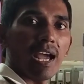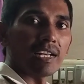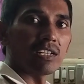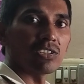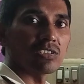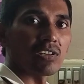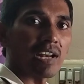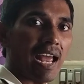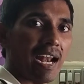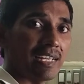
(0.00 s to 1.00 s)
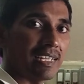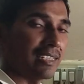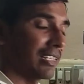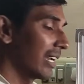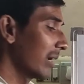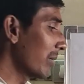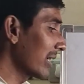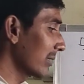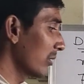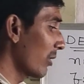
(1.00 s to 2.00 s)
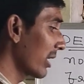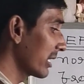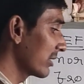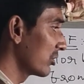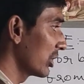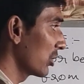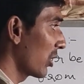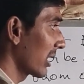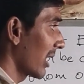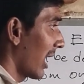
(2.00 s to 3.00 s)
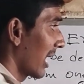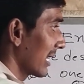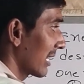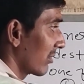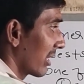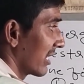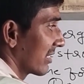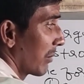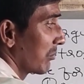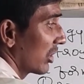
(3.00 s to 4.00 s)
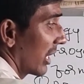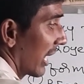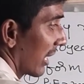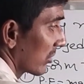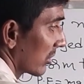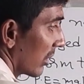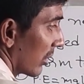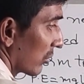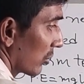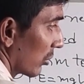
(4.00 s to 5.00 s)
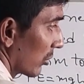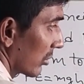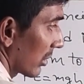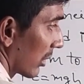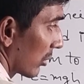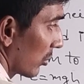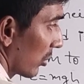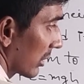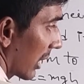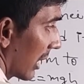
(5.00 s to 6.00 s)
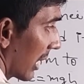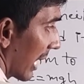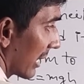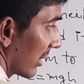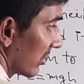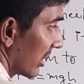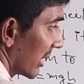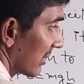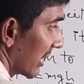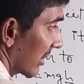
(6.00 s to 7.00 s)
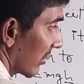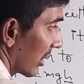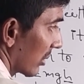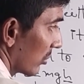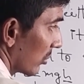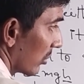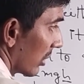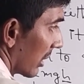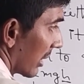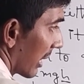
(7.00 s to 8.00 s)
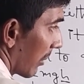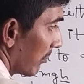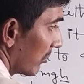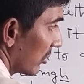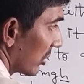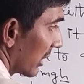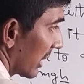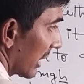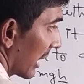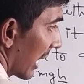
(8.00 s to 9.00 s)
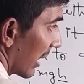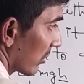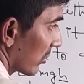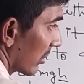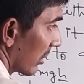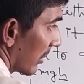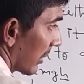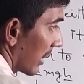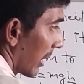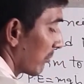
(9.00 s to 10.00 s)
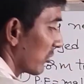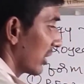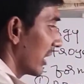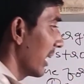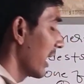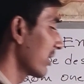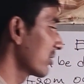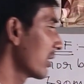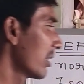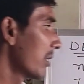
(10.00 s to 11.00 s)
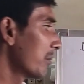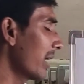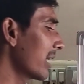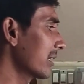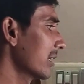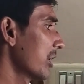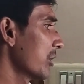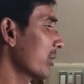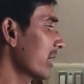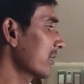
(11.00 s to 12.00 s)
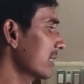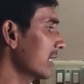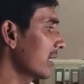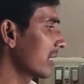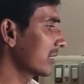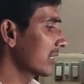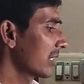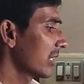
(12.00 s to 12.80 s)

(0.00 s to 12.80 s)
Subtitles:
energies are adding, but one is 0 and another one is mgh. So the total energy is equal to mgh. But you can see that